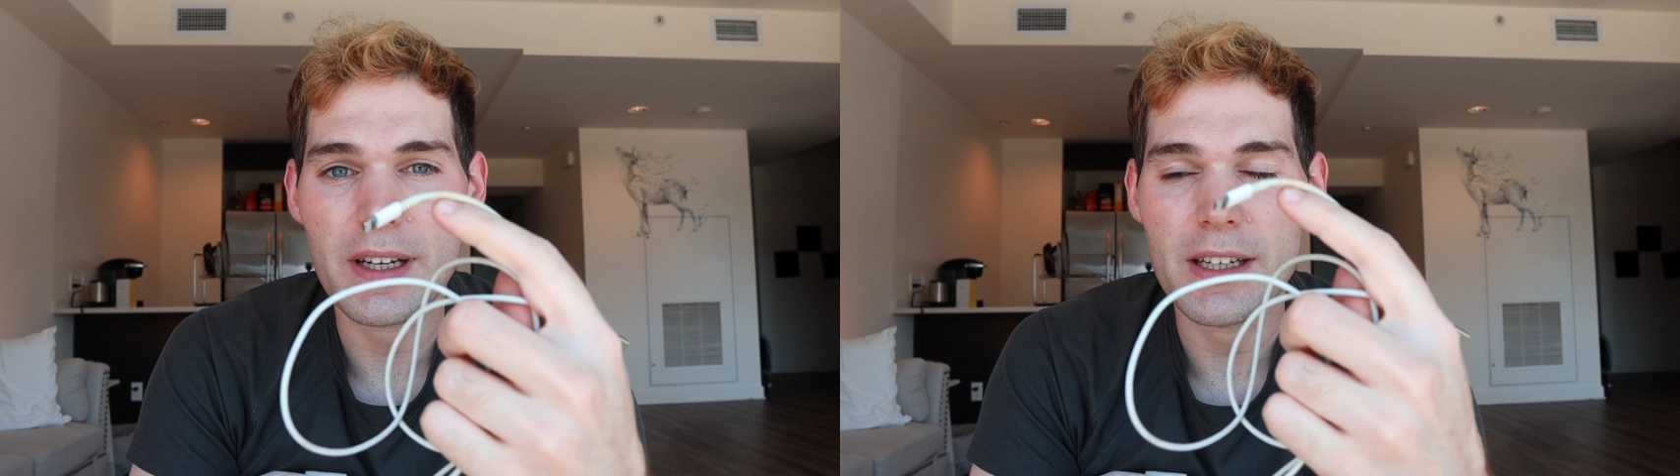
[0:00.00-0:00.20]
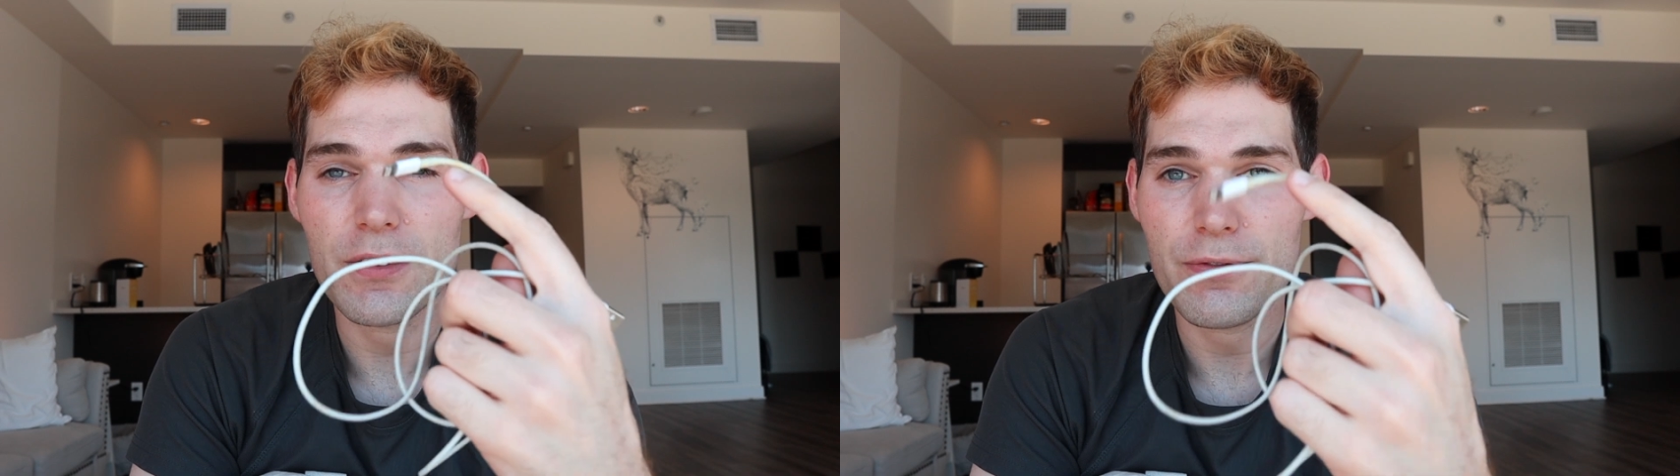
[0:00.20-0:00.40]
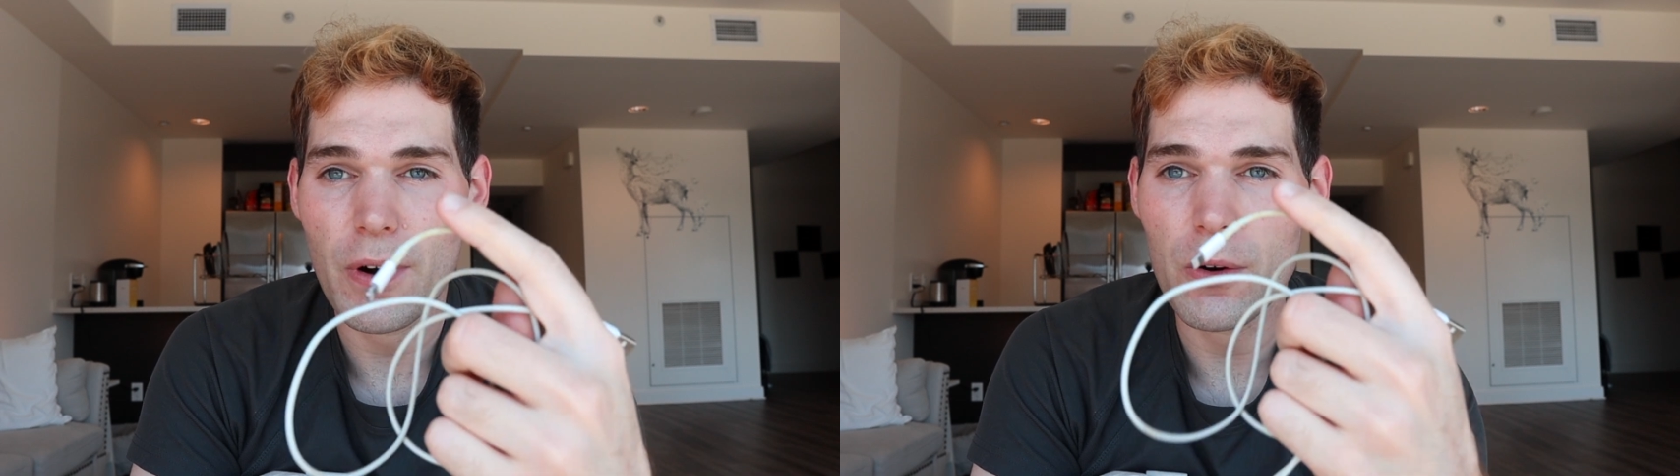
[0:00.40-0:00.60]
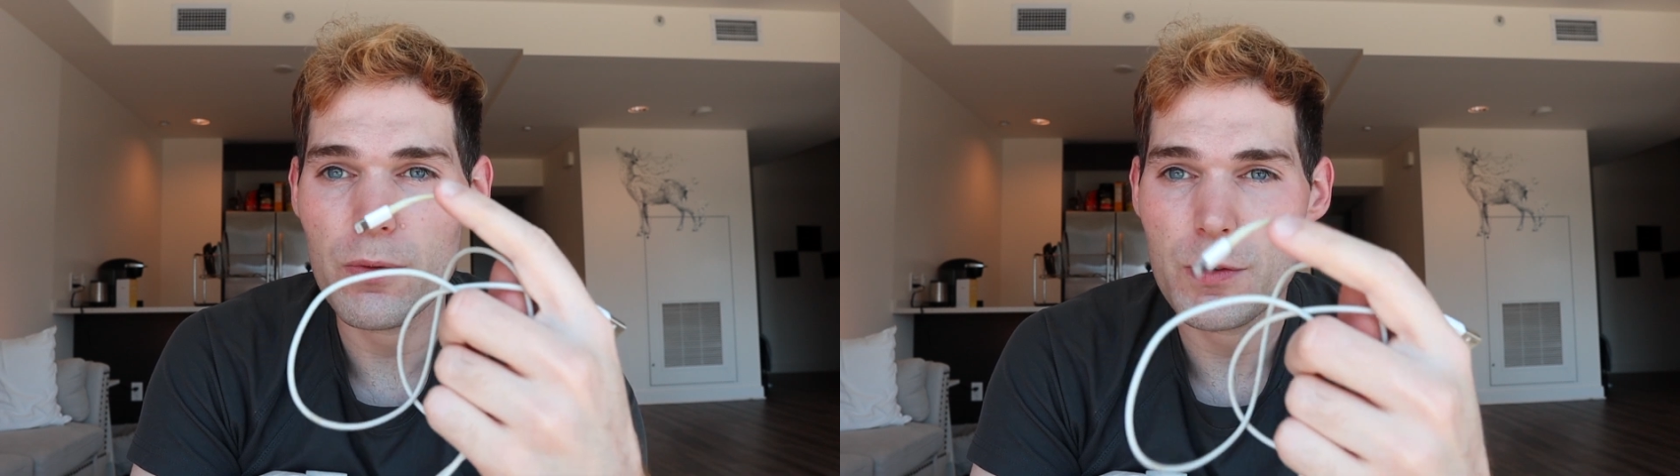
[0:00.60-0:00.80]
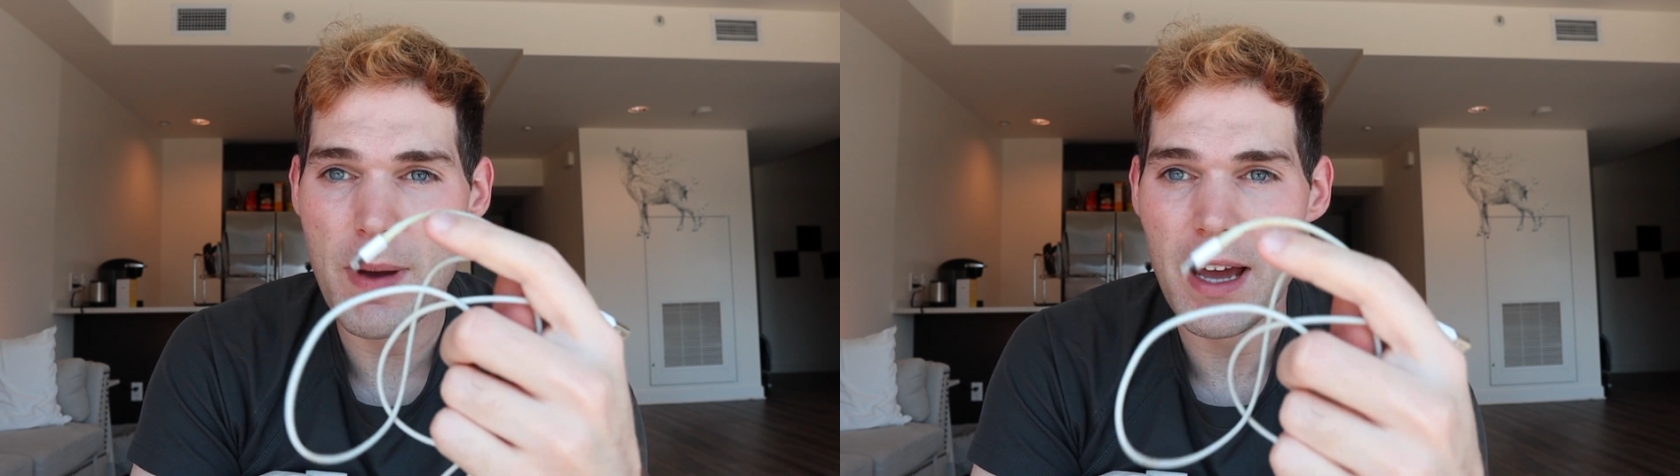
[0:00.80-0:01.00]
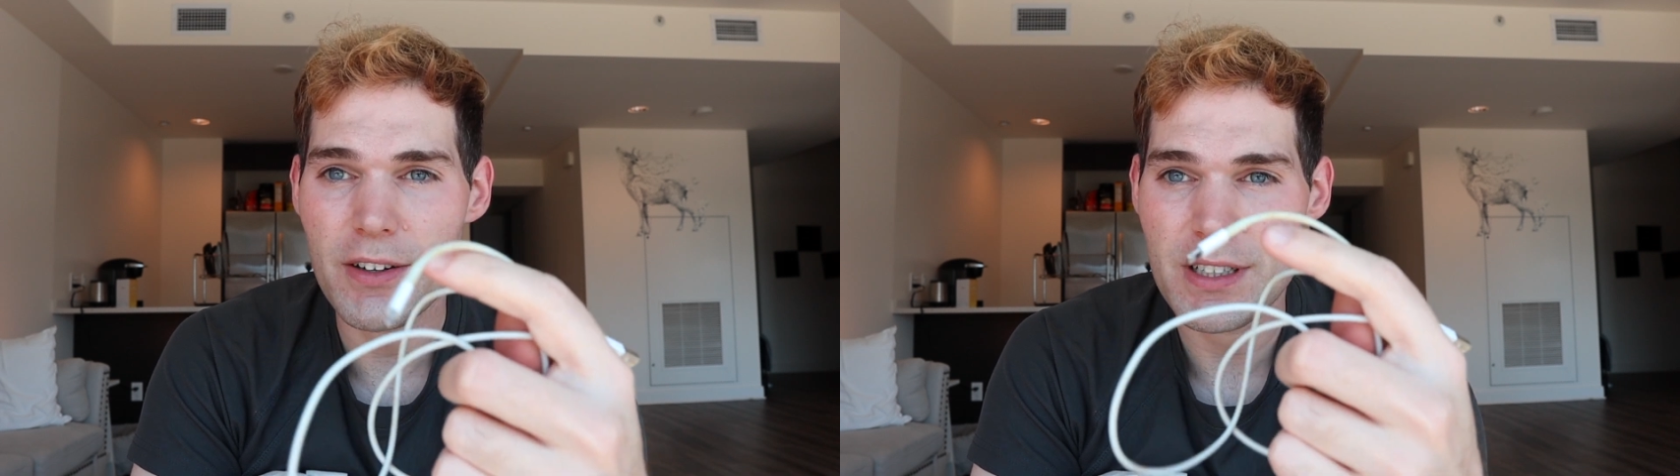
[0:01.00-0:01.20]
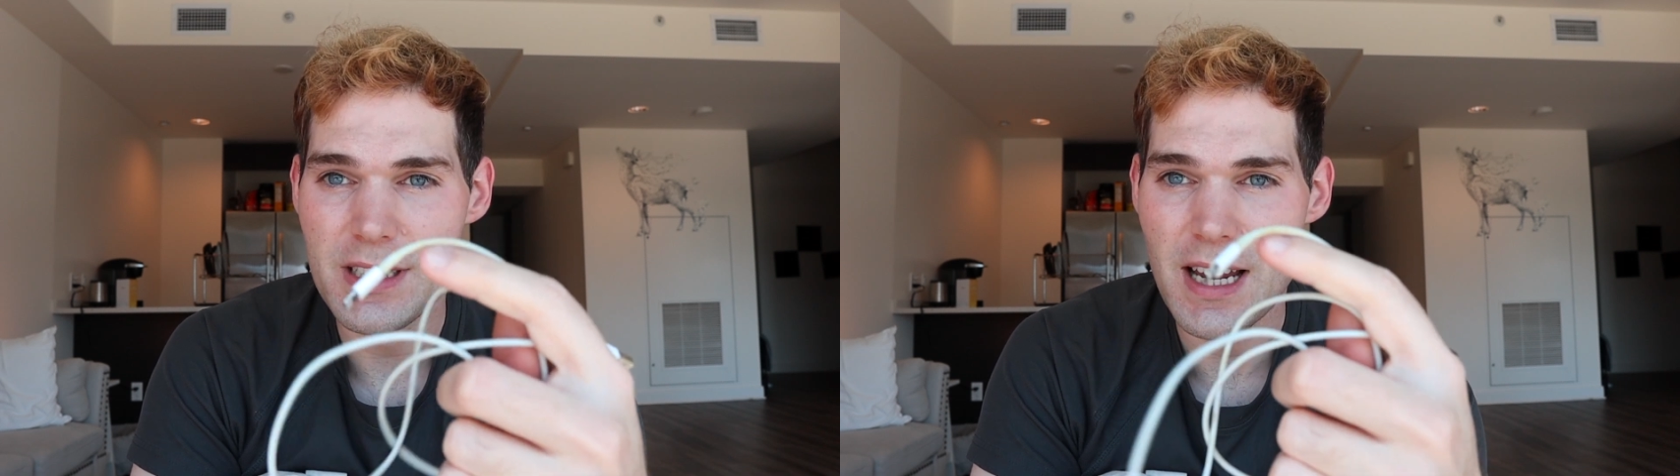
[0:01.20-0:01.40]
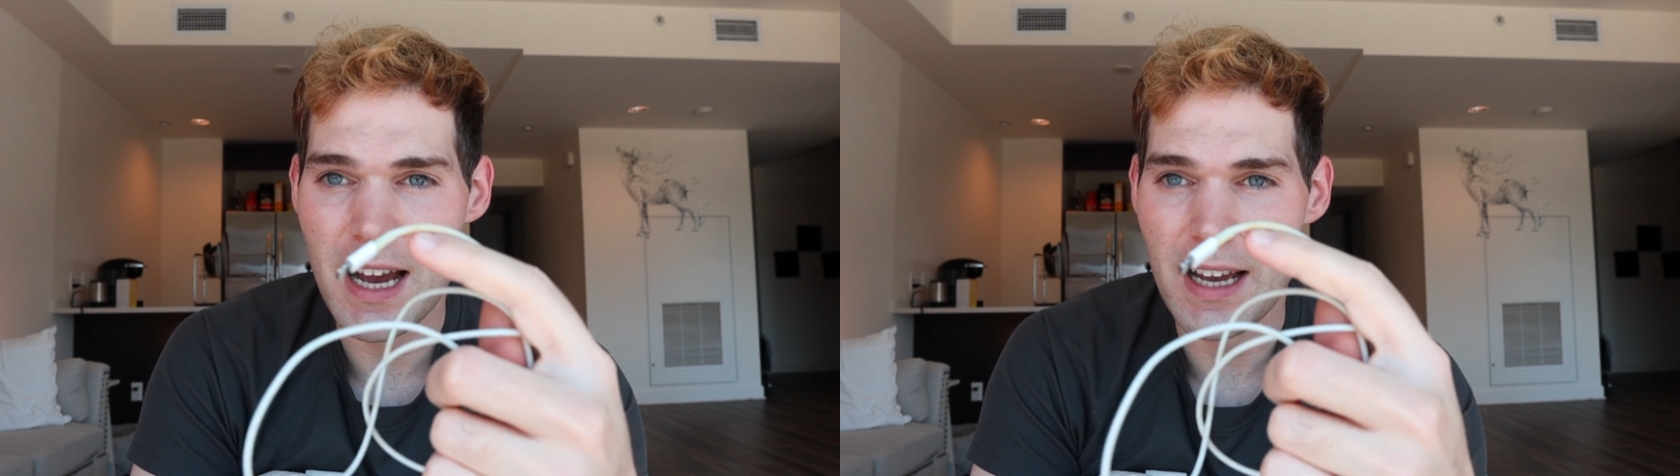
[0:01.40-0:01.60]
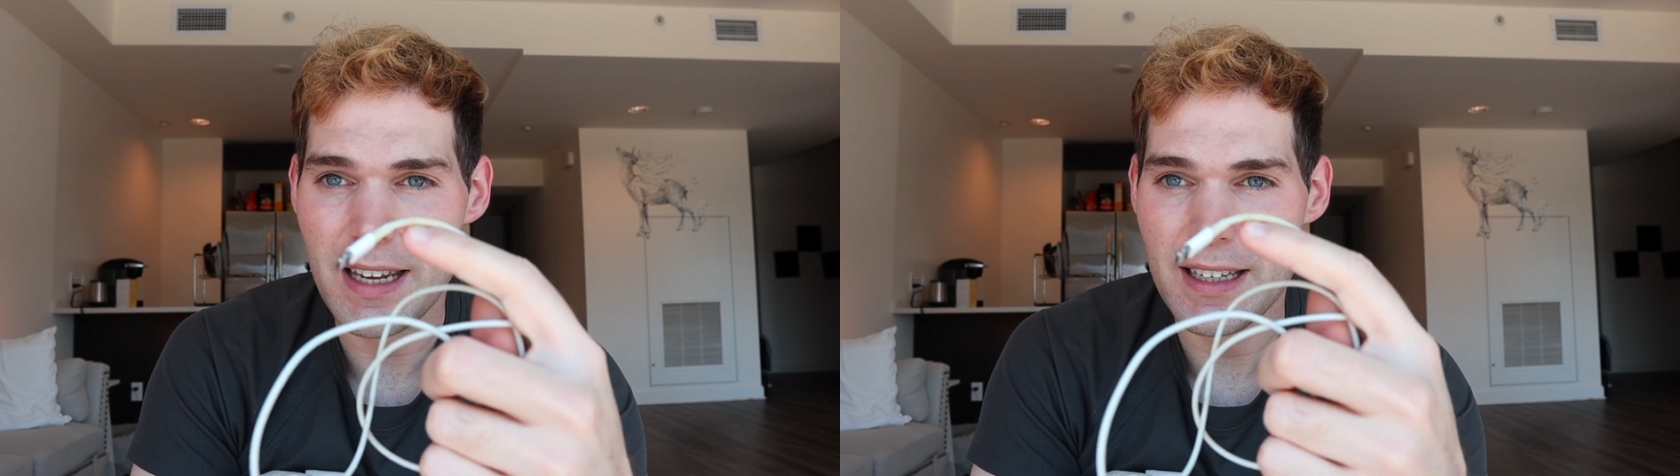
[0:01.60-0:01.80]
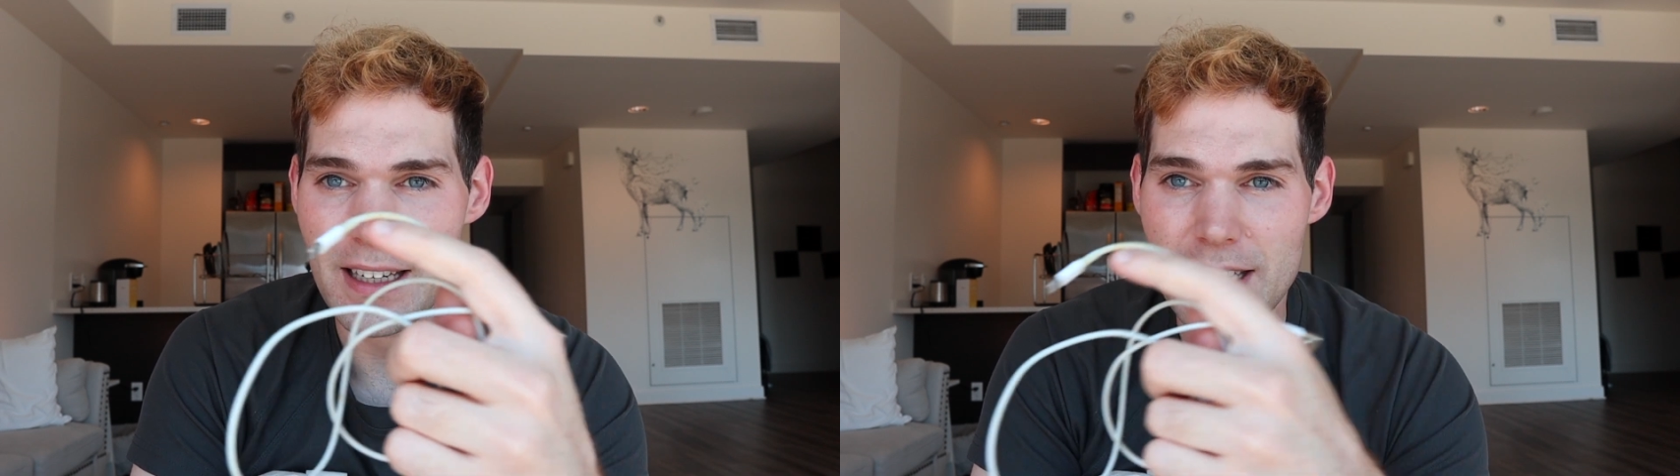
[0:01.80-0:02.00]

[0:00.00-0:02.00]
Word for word: and your phone's battery is dying